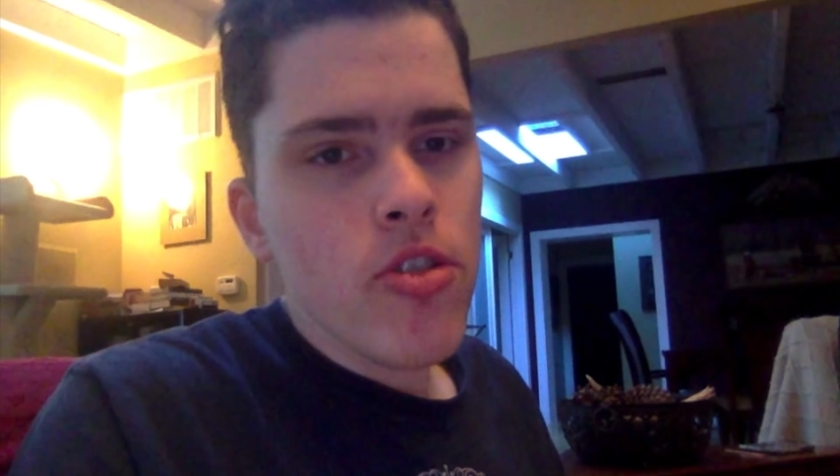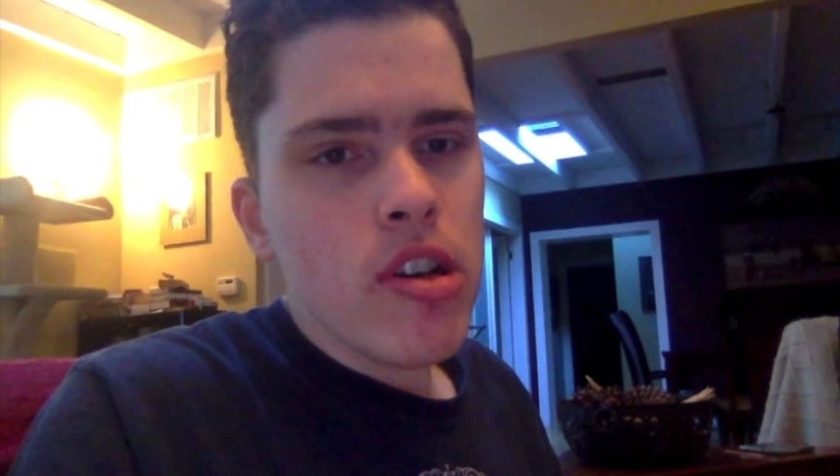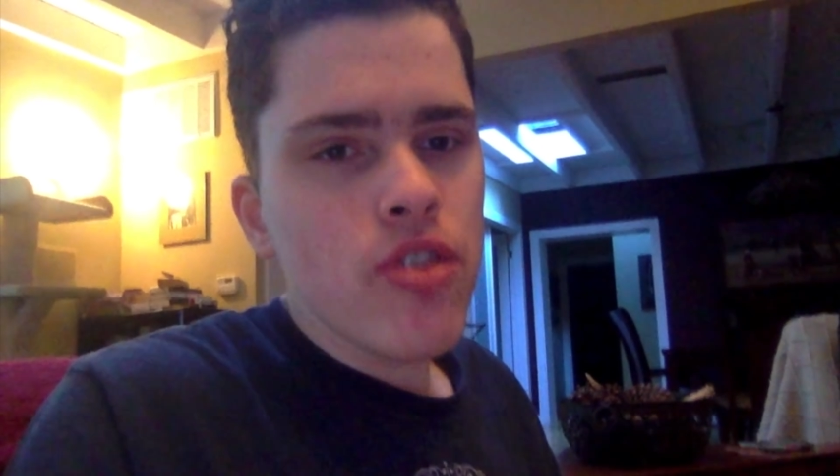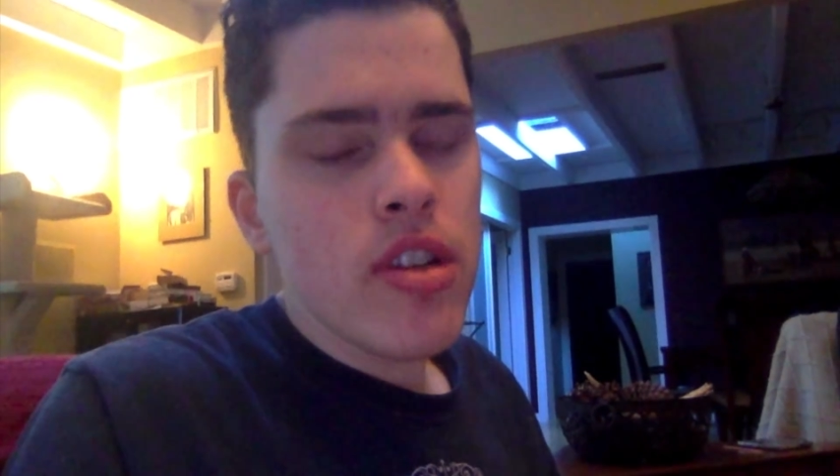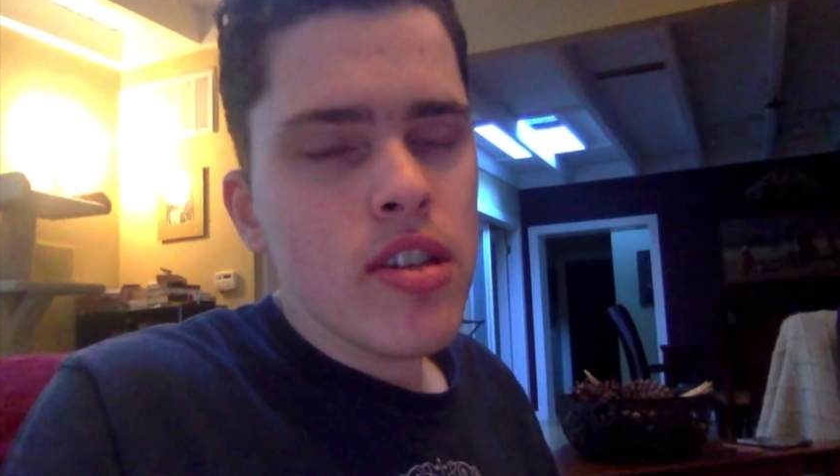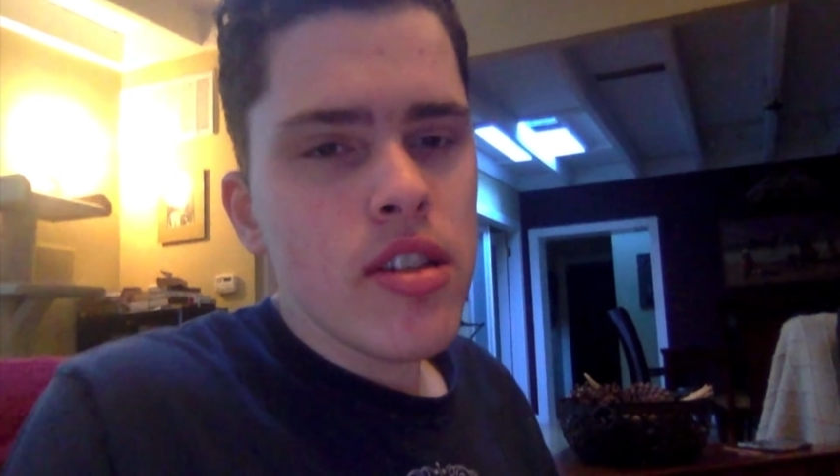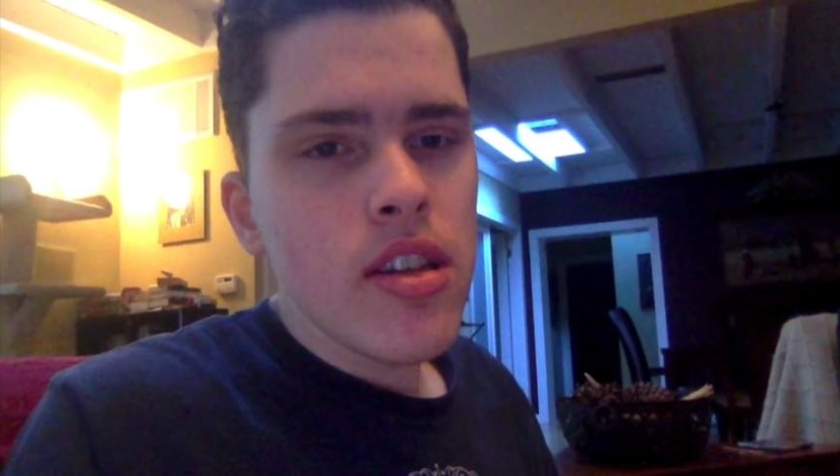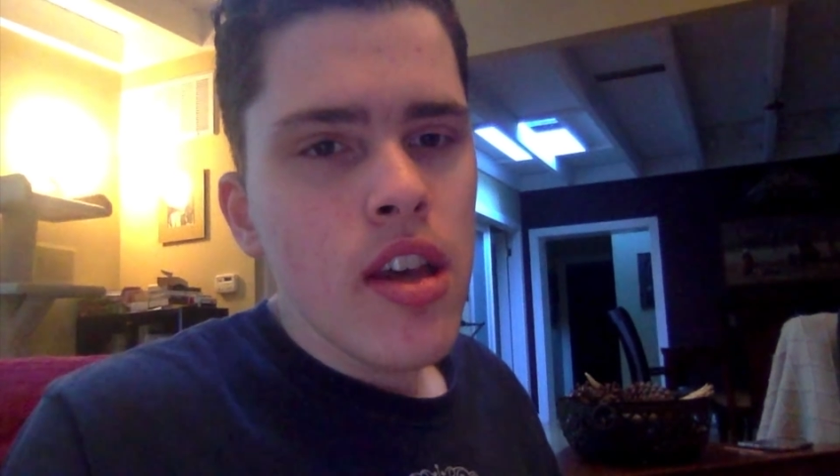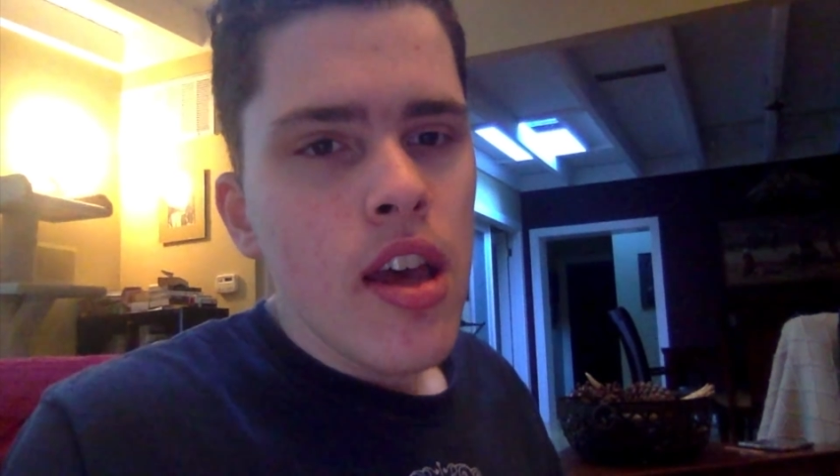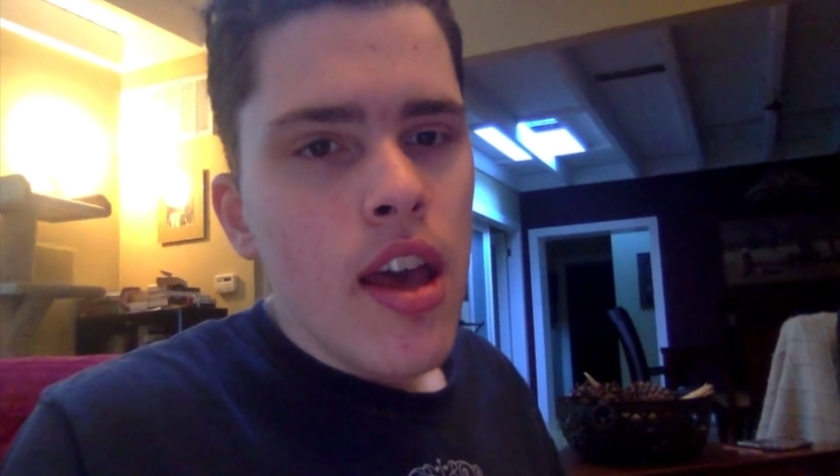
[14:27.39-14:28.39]
illness.
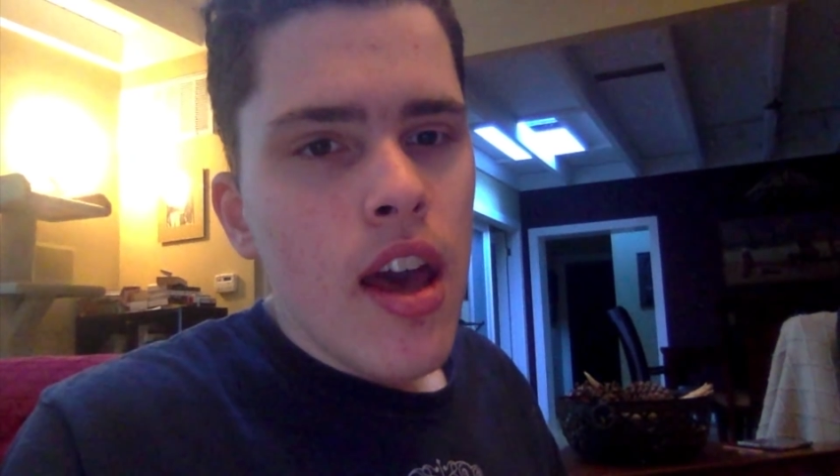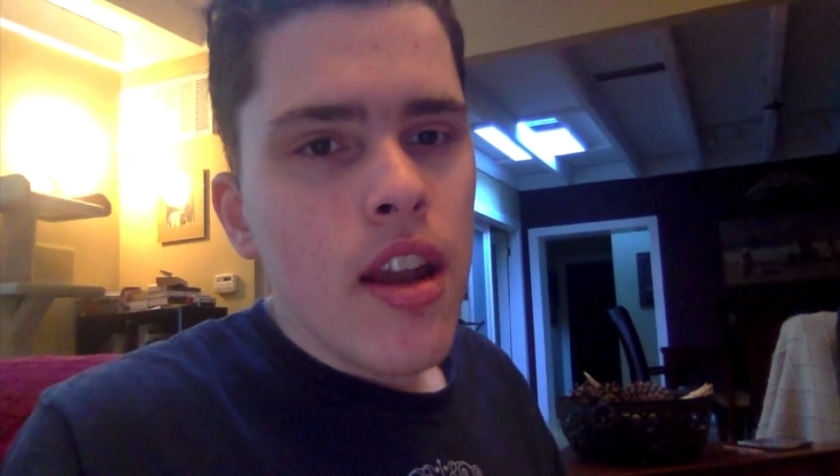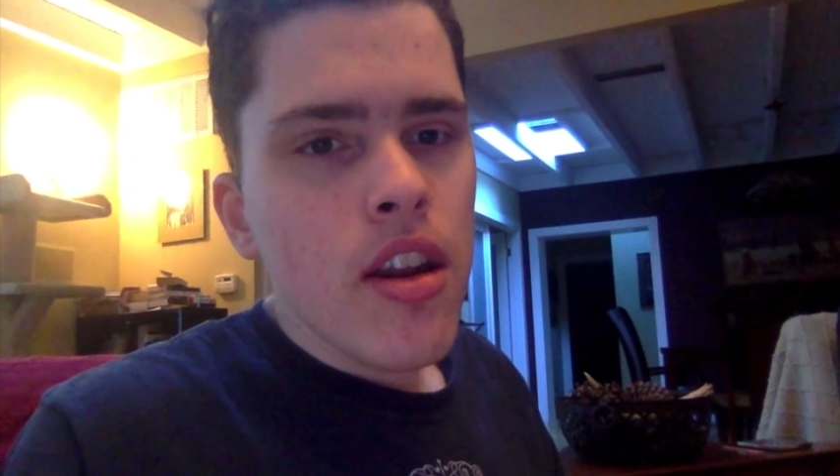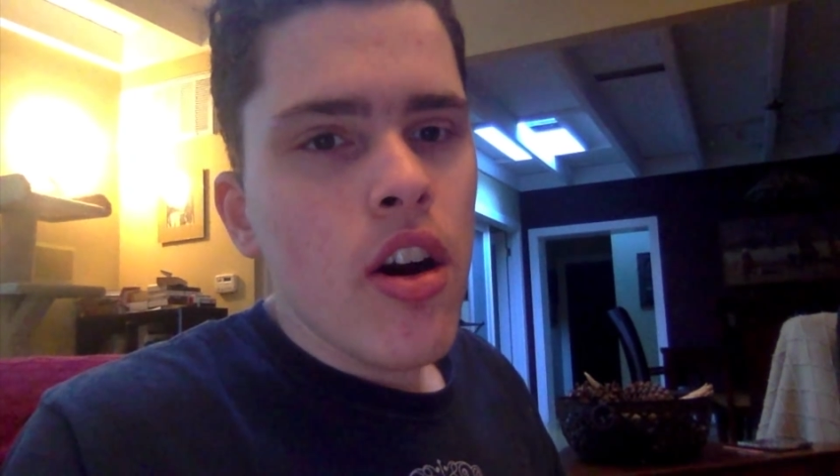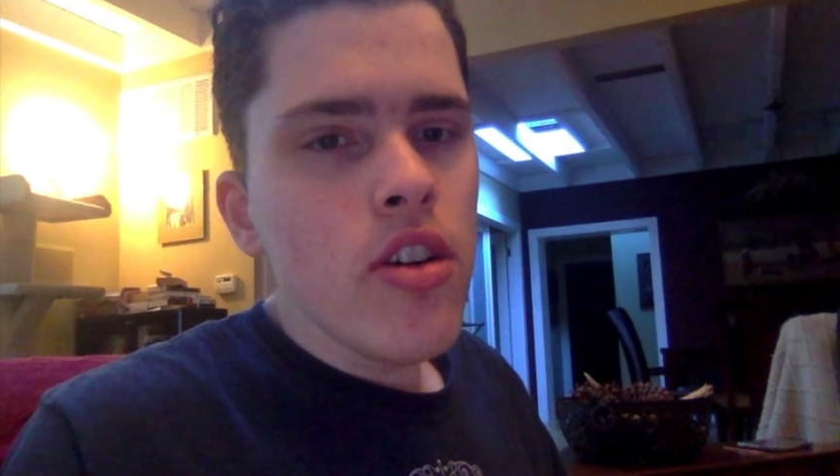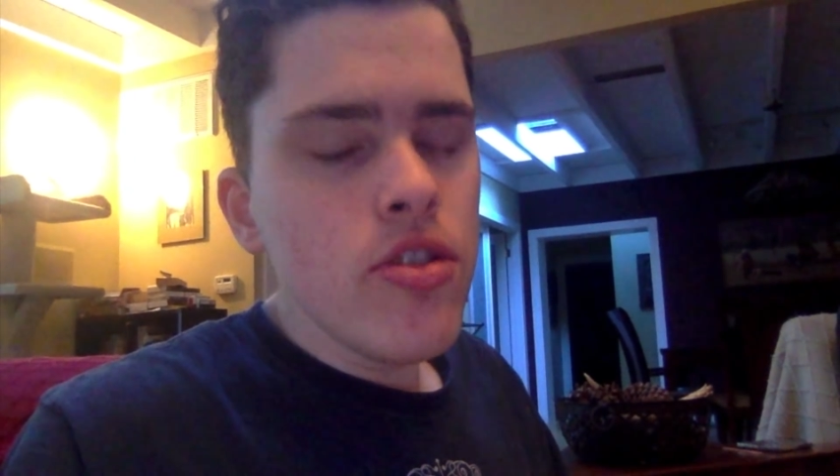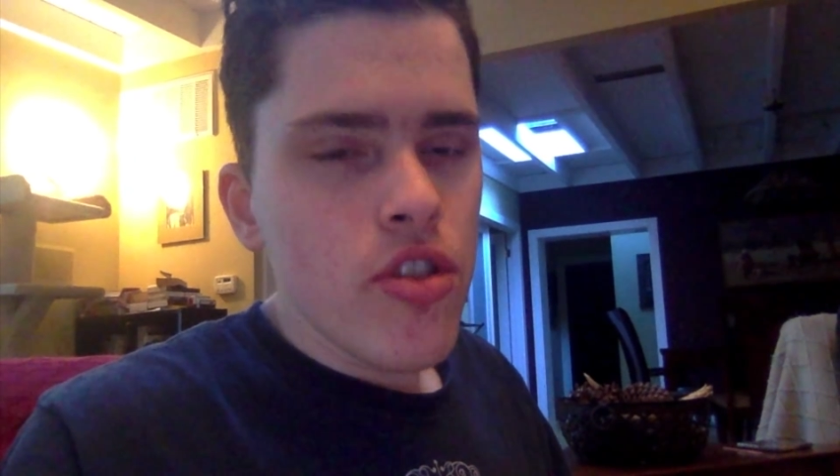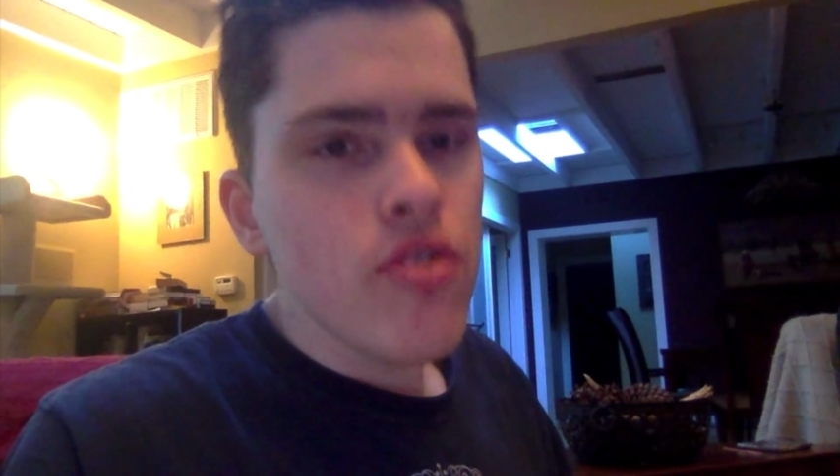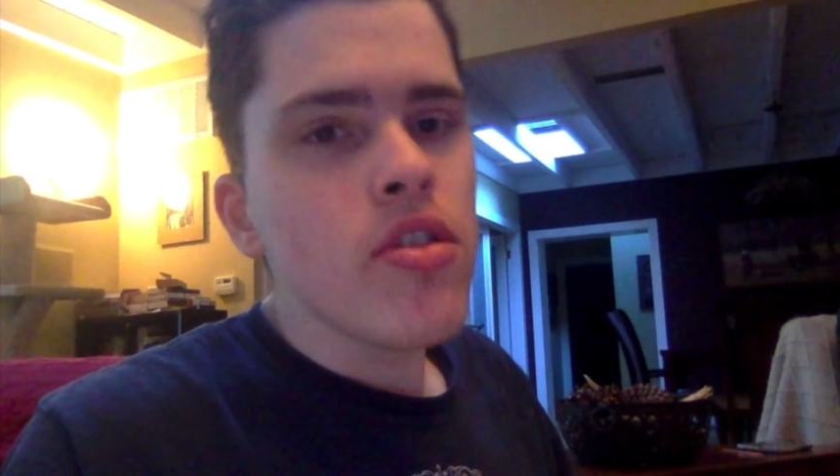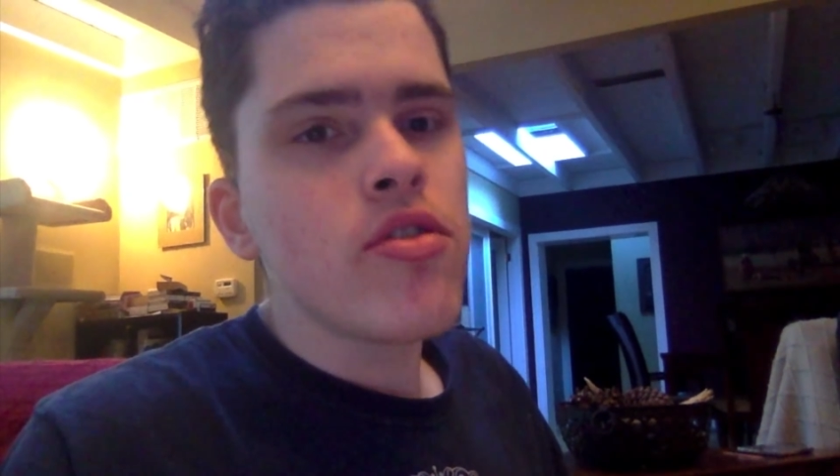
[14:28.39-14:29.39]
And
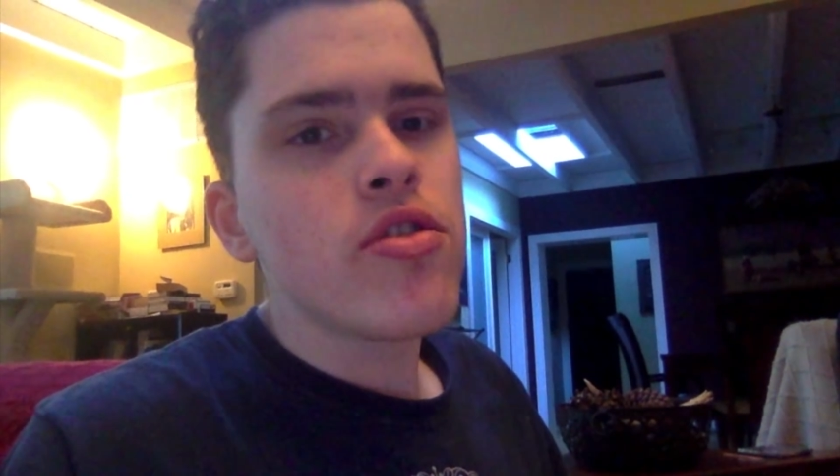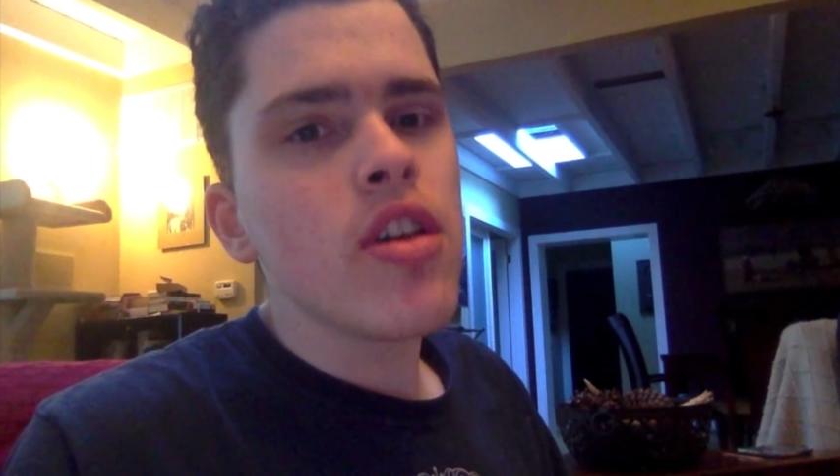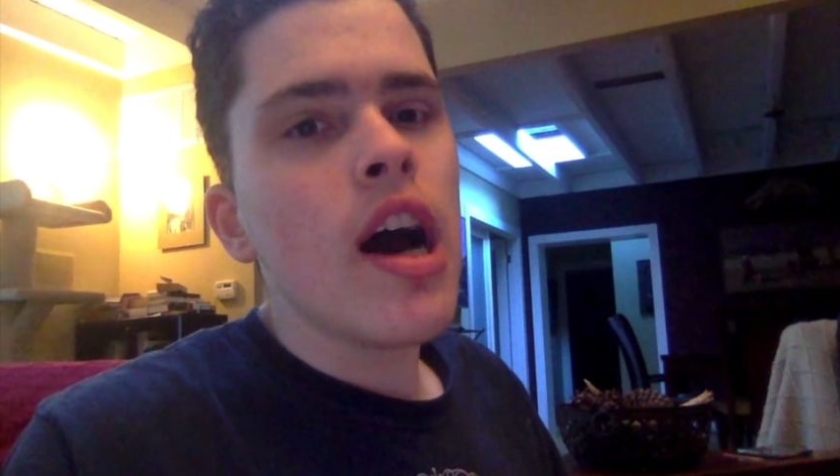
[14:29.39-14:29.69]
also there's the